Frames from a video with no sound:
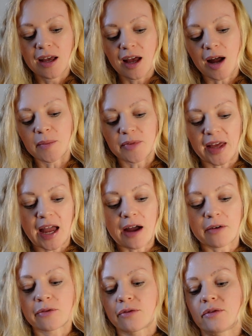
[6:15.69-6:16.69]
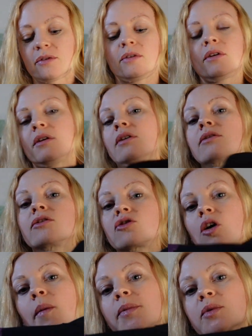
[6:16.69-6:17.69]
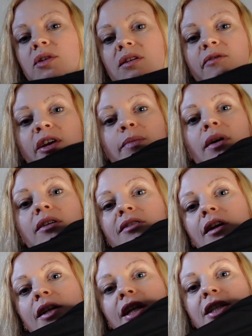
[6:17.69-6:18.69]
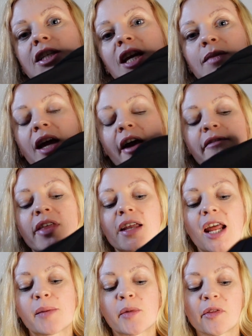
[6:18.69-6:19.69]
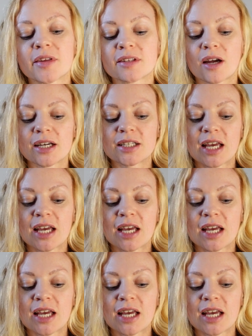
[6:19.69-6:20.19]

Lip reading: They have the Drops, which is a female cycling team. They have their name on the side.